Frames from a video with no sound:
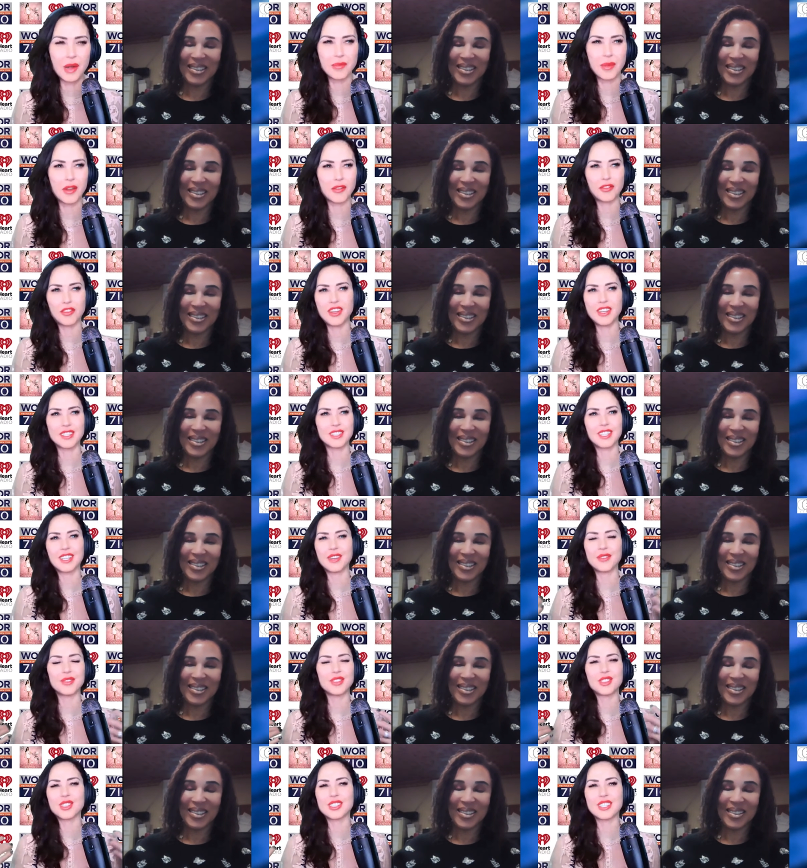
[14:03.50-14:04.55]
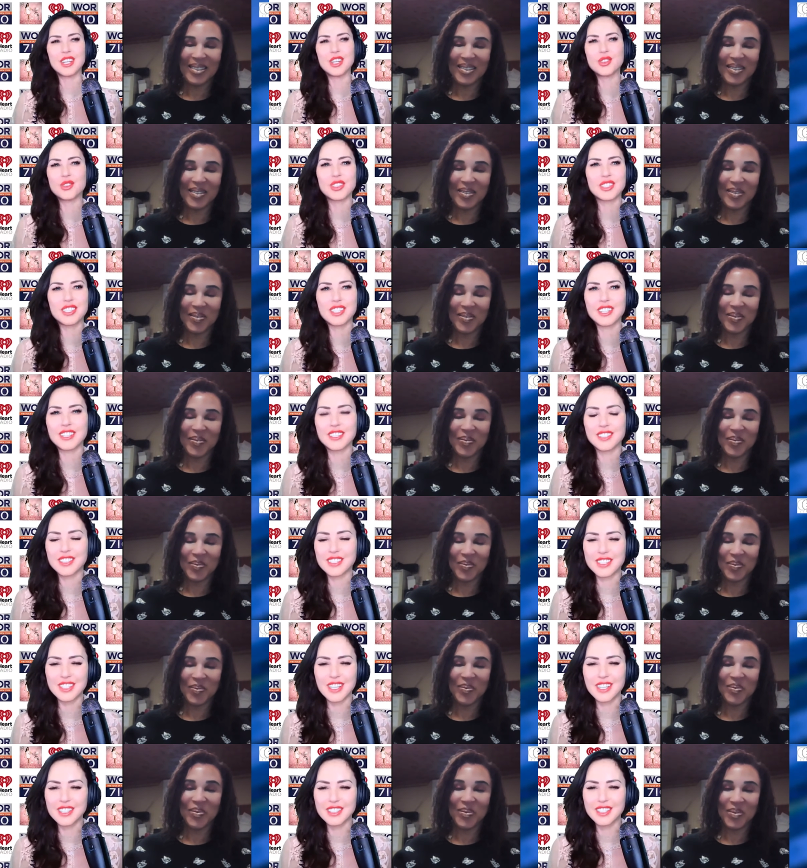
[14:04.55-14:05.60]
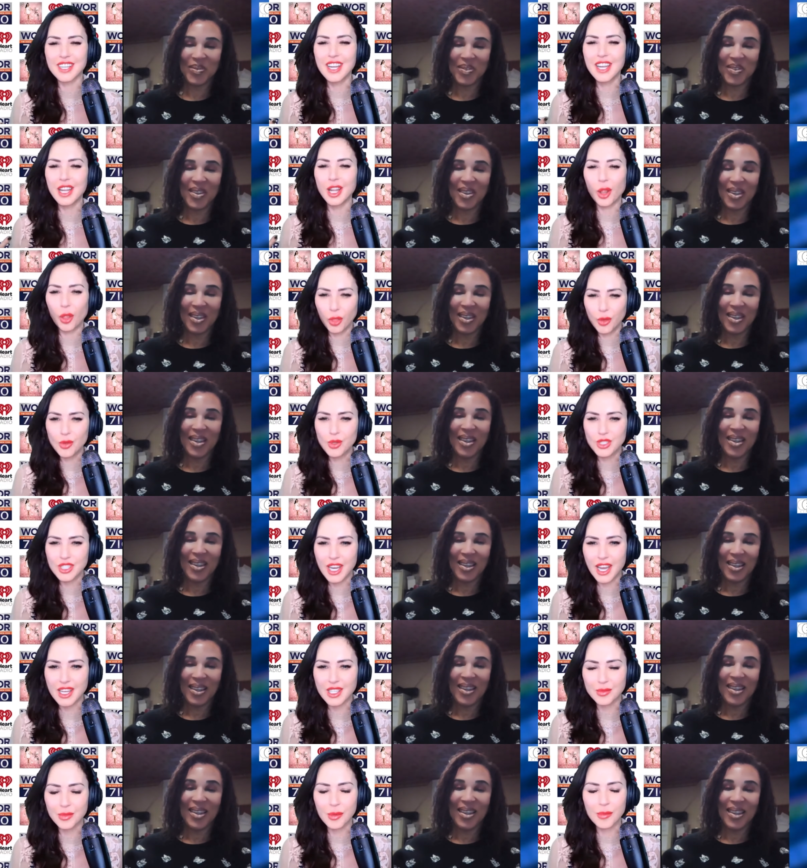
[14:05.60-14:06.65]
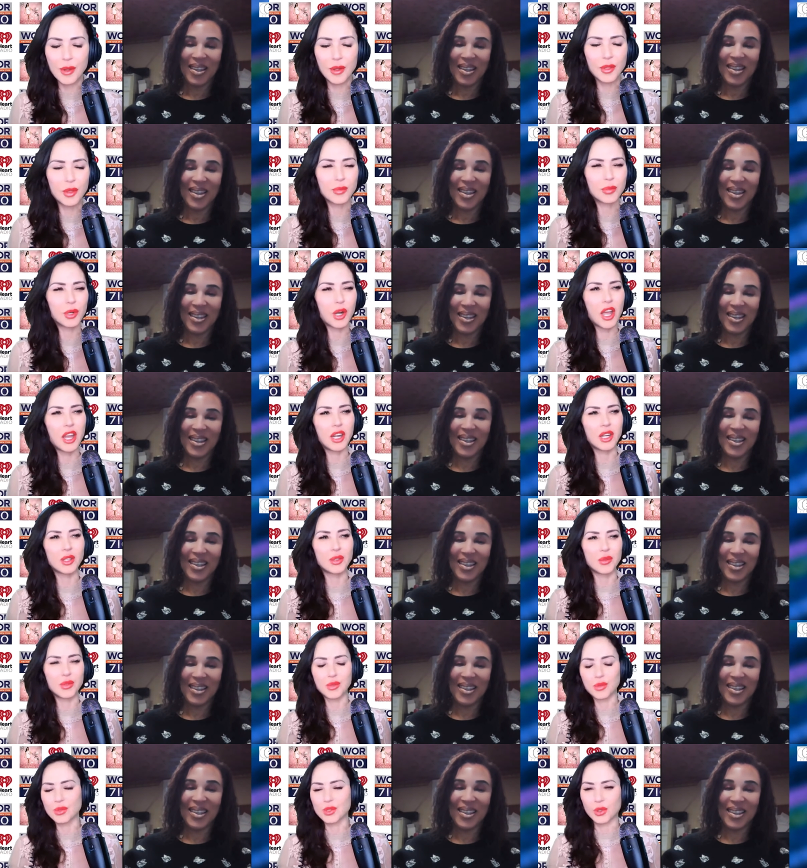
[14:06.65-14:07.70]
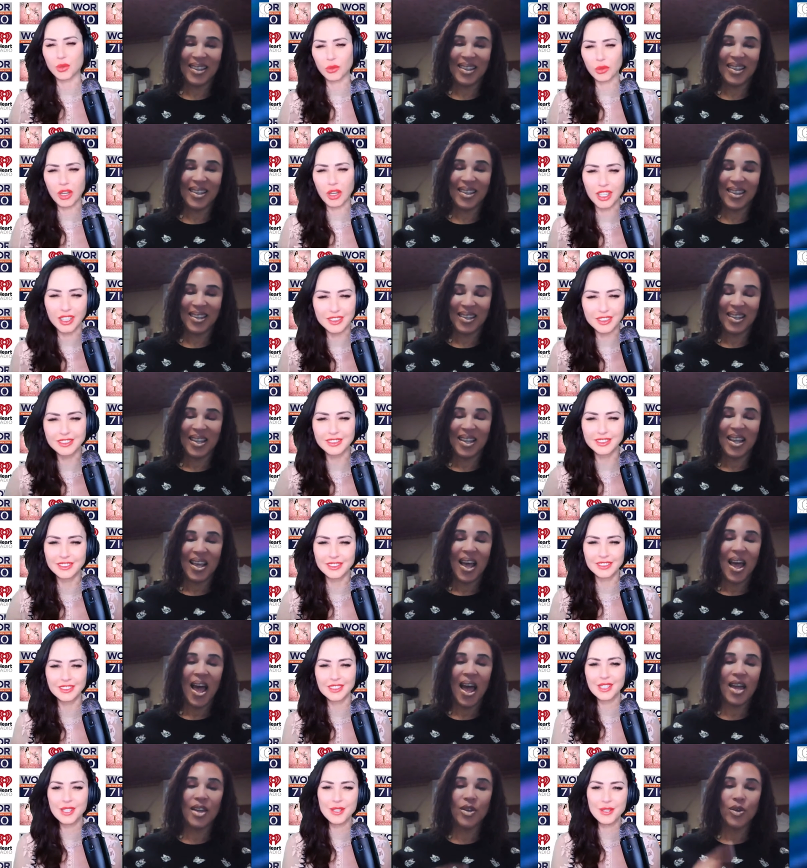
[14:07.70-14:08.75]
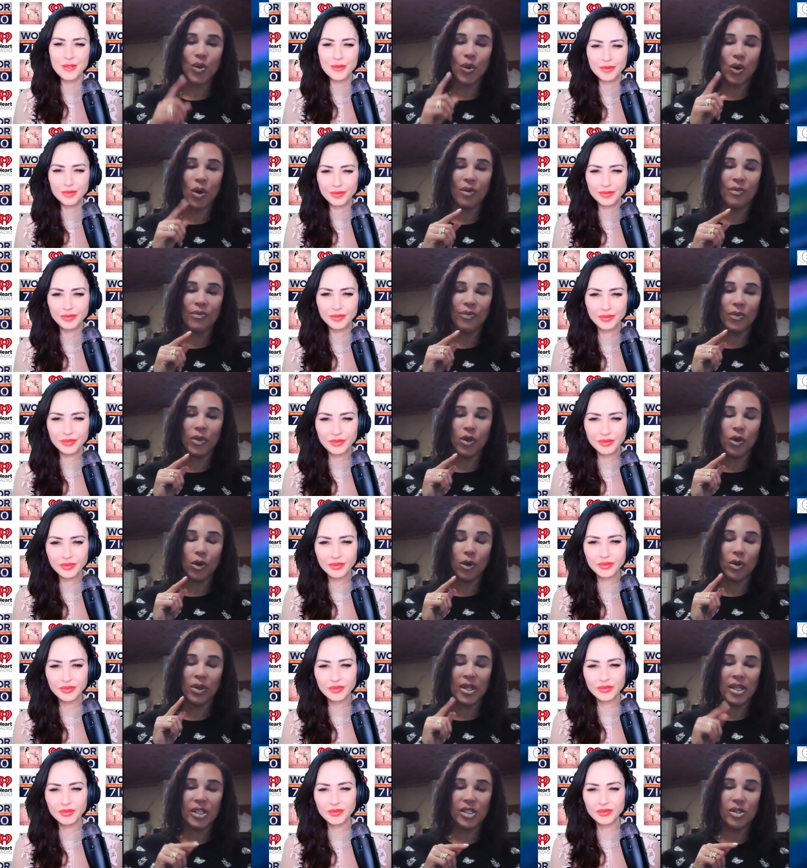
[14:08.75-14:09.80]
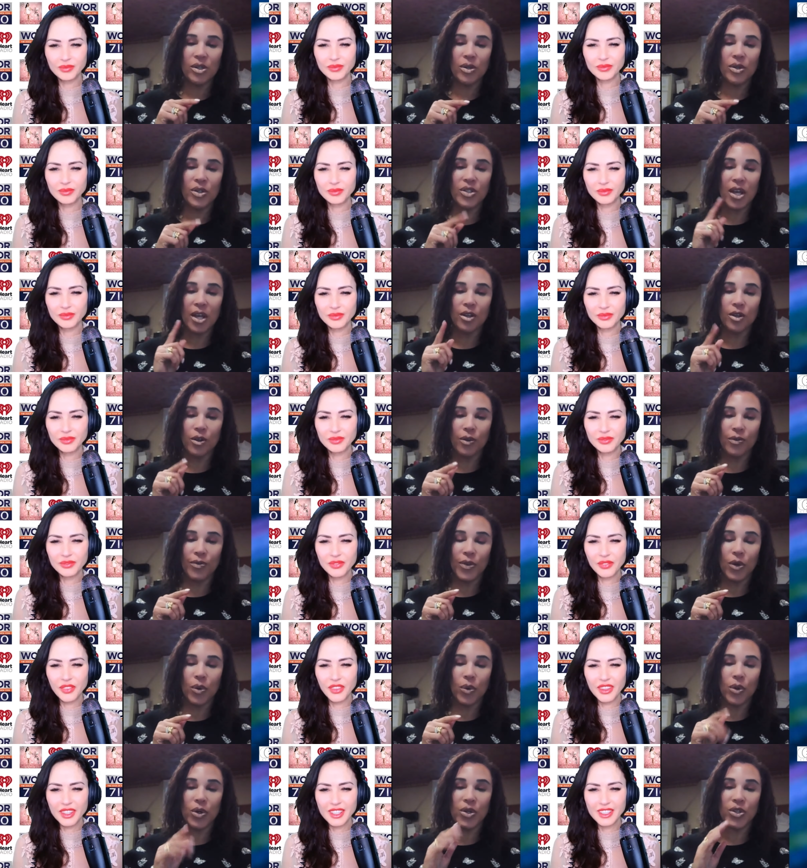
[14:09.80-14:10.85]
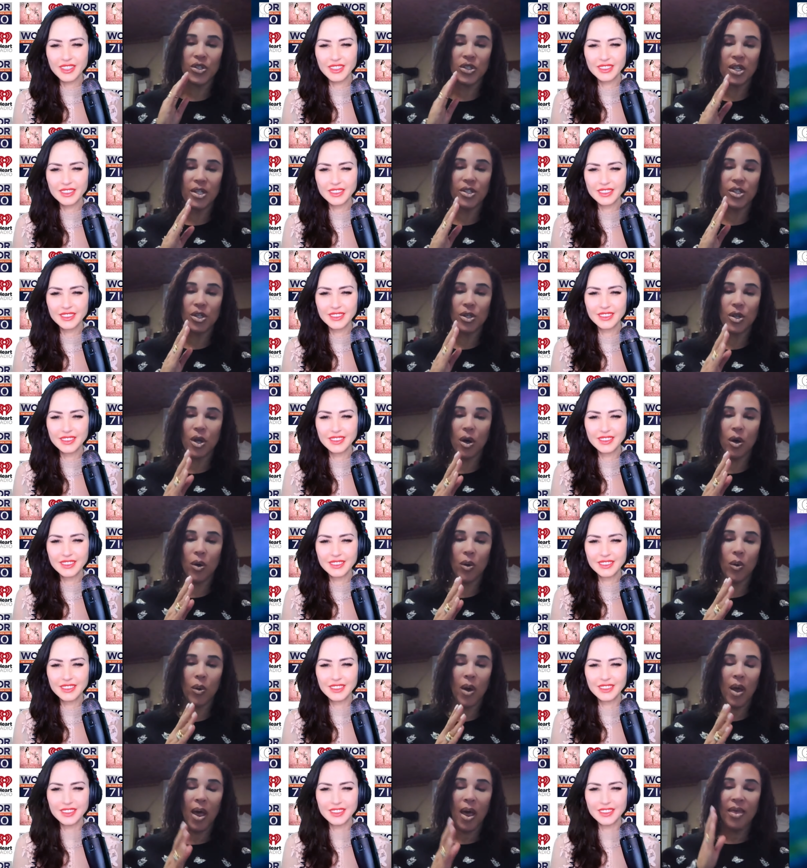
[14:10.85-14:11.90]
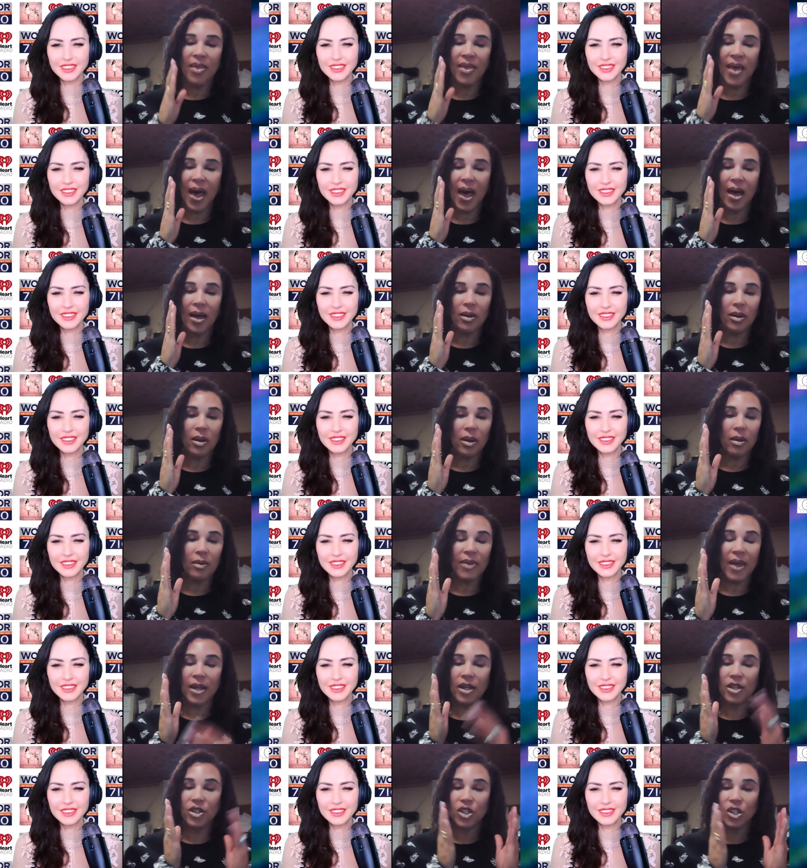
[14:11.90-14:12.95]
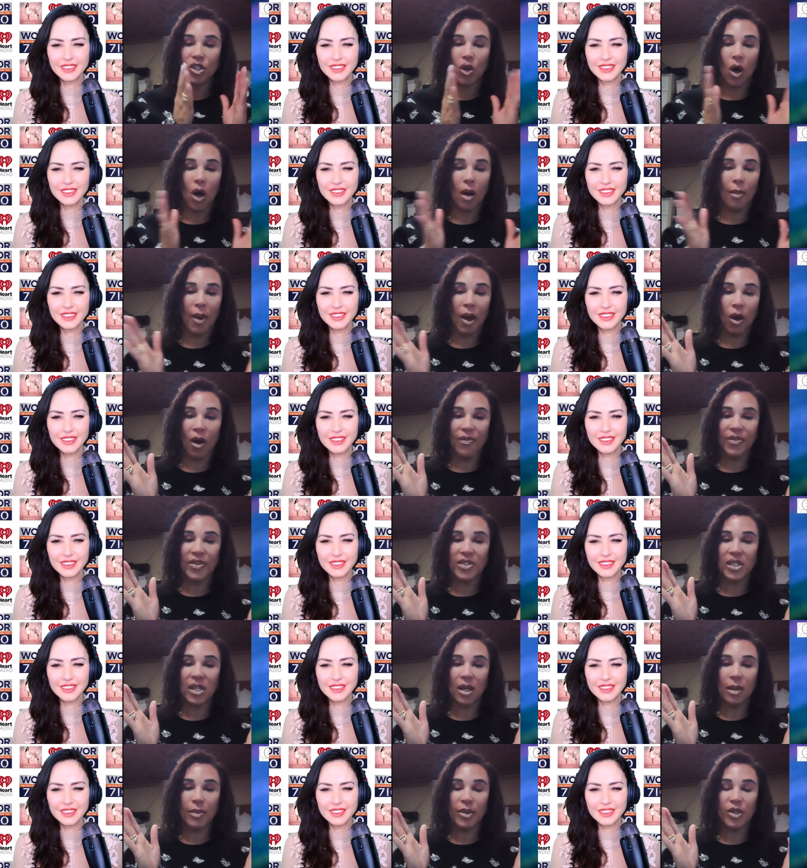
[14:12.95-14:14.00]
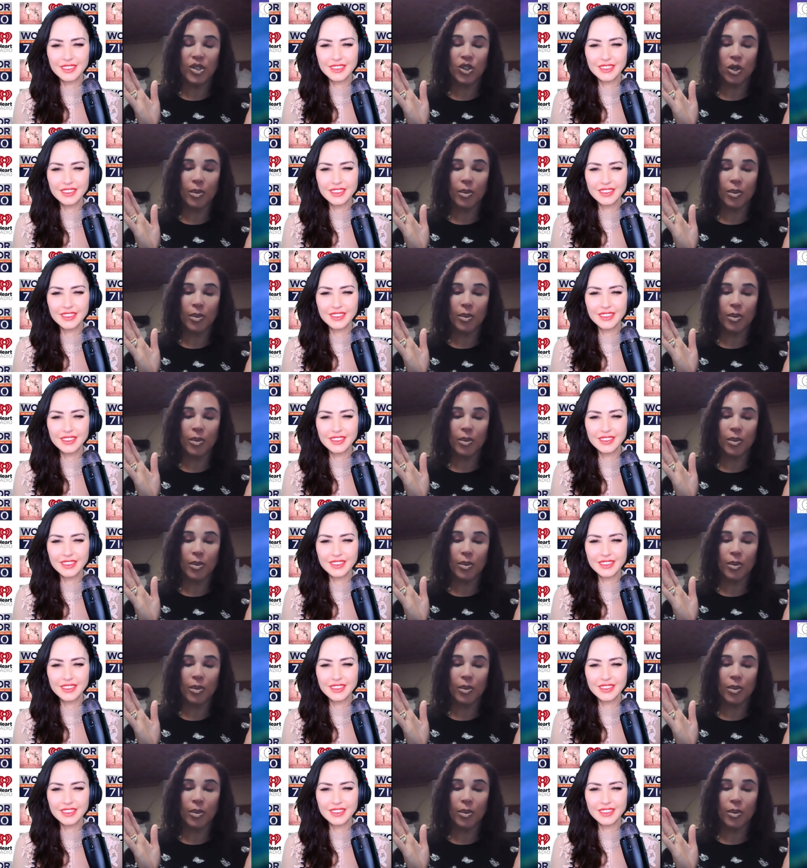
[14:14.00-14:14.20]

Speaker 1: on my face. And it was just interesting to see his enthusiasm about the product, which was great.
Speaker 2: And your your listeners and your viewers need to know that they can just call my office at Image